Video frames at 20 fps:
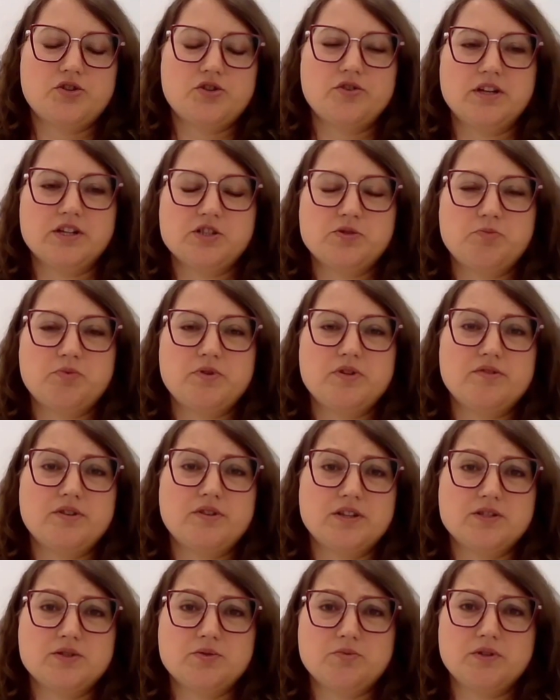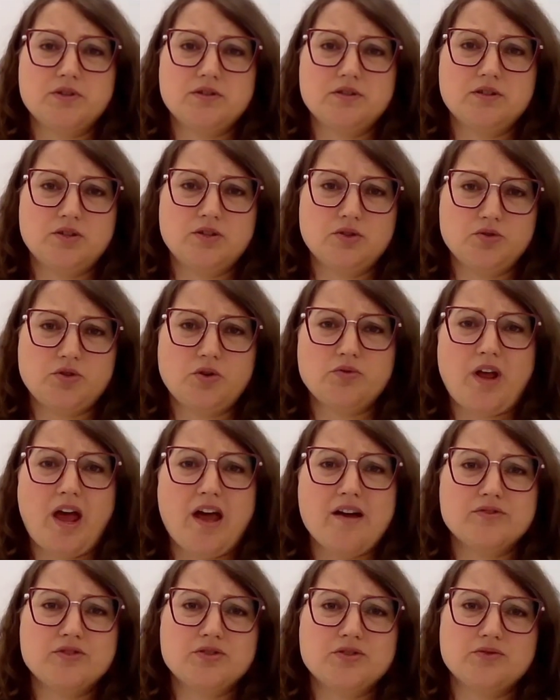journey experience when you
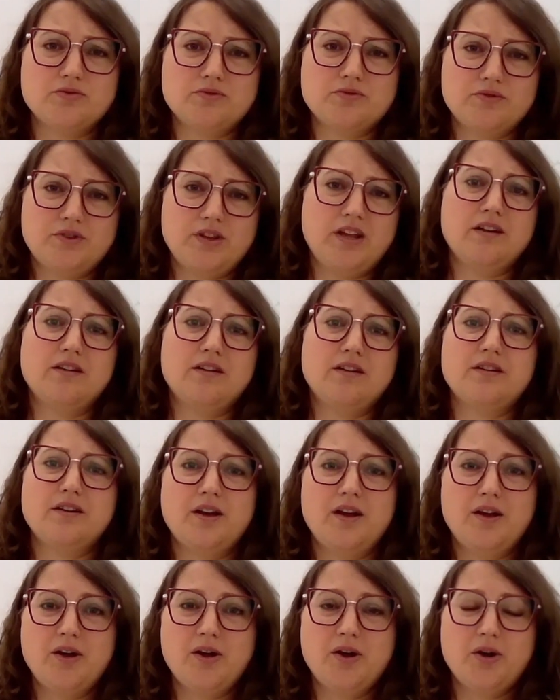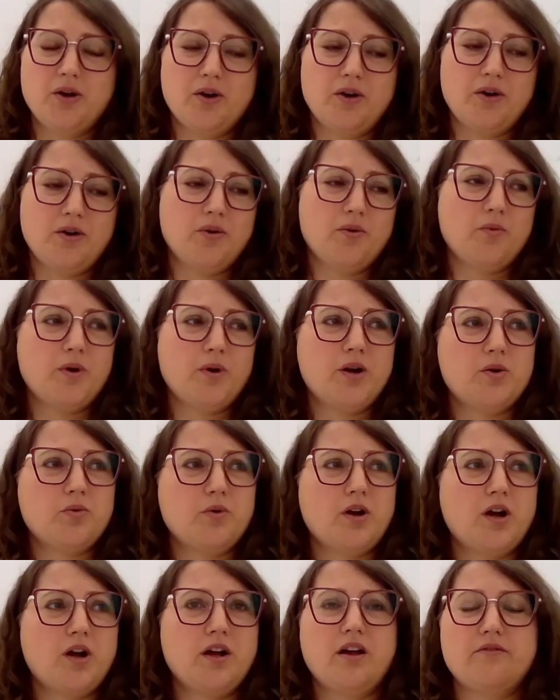don't have to think
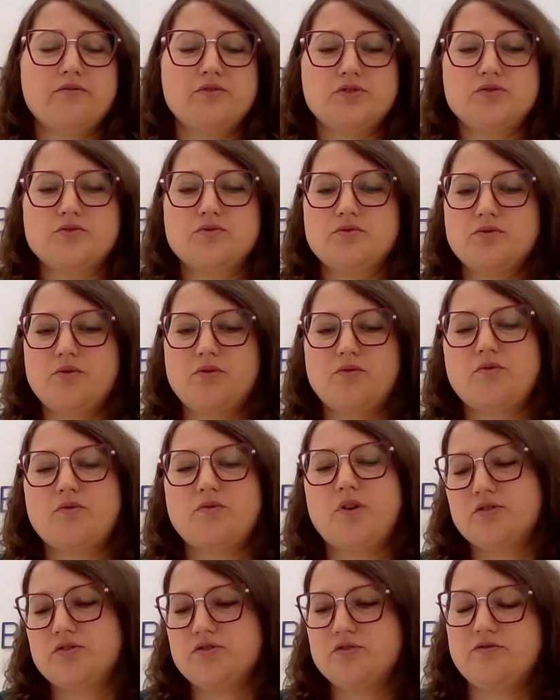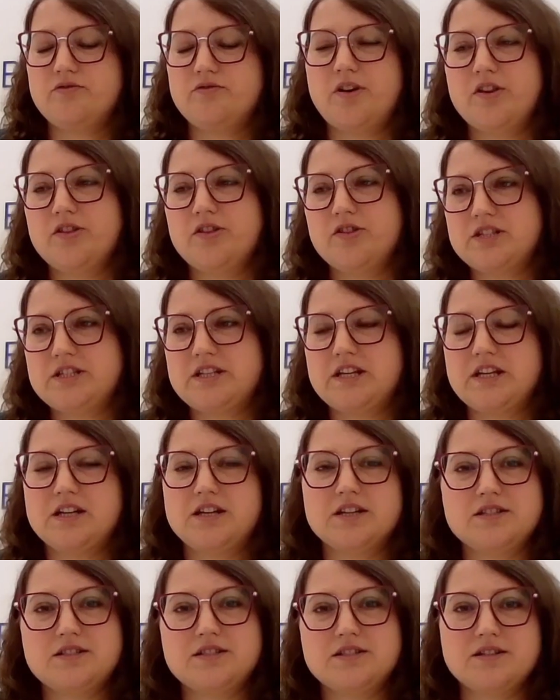where I have to run to find the
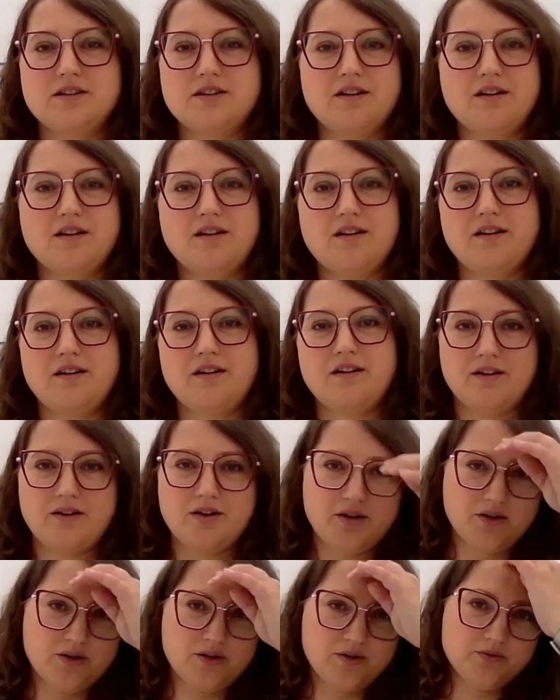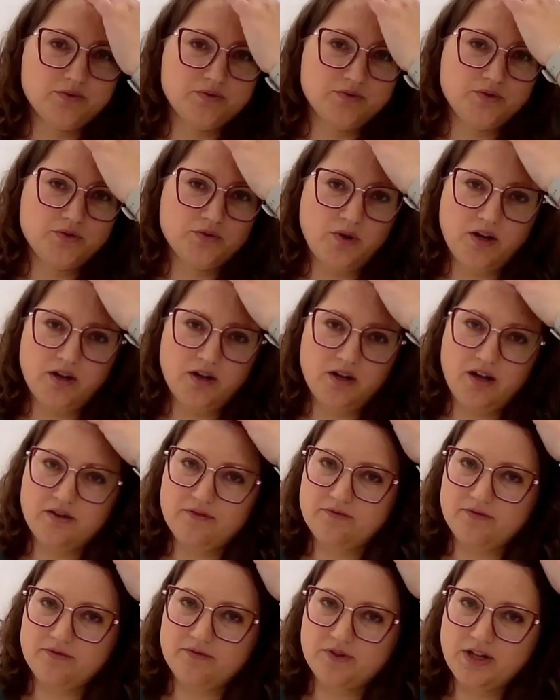ticket. Do I
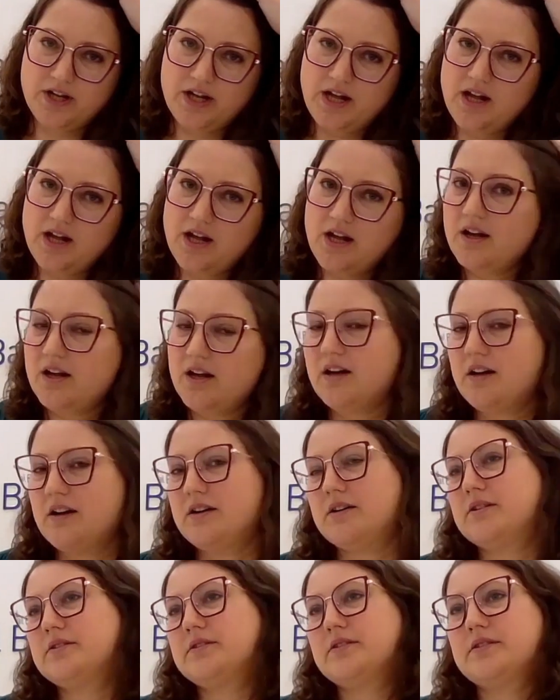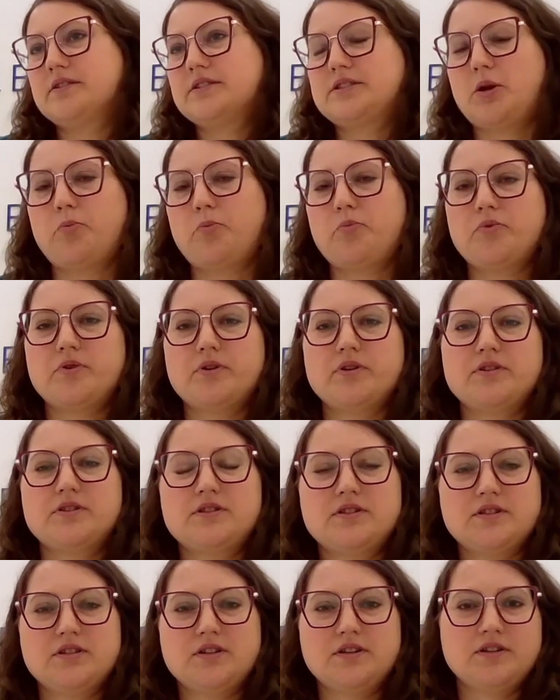have a
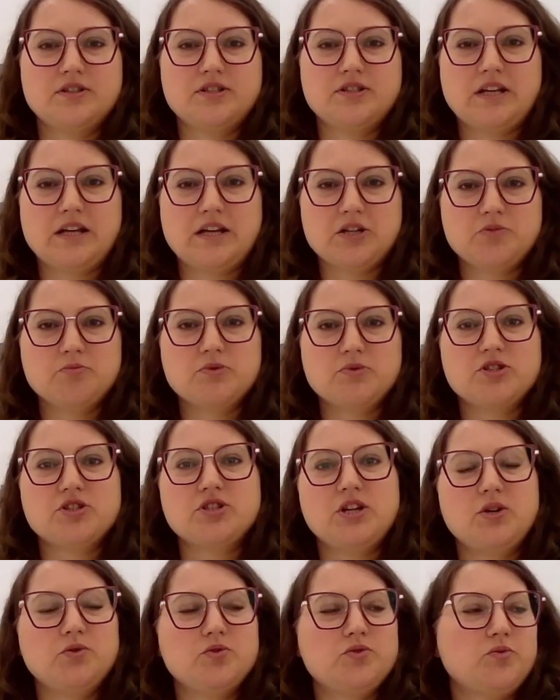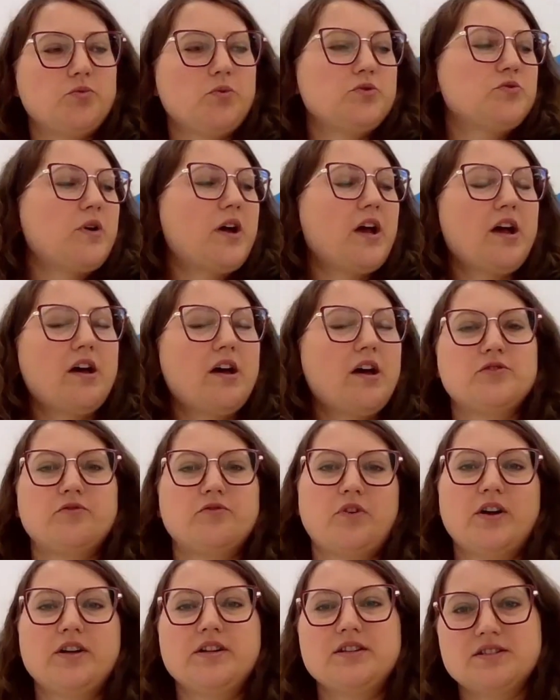separate ticket machine? Do I have
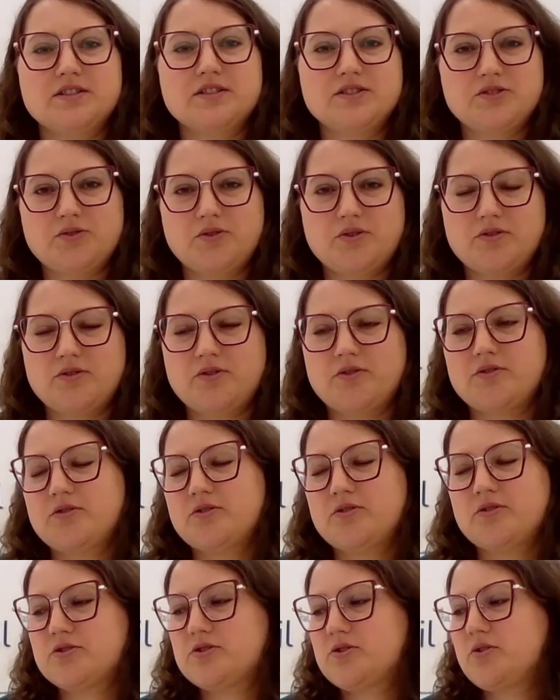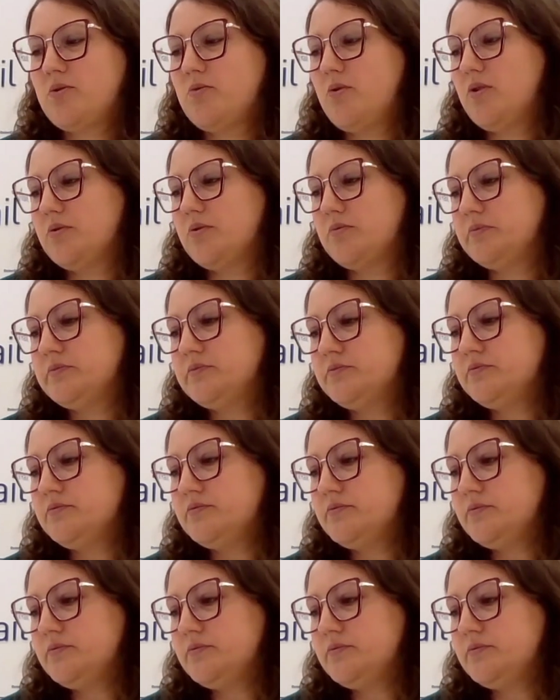to find it, or so on?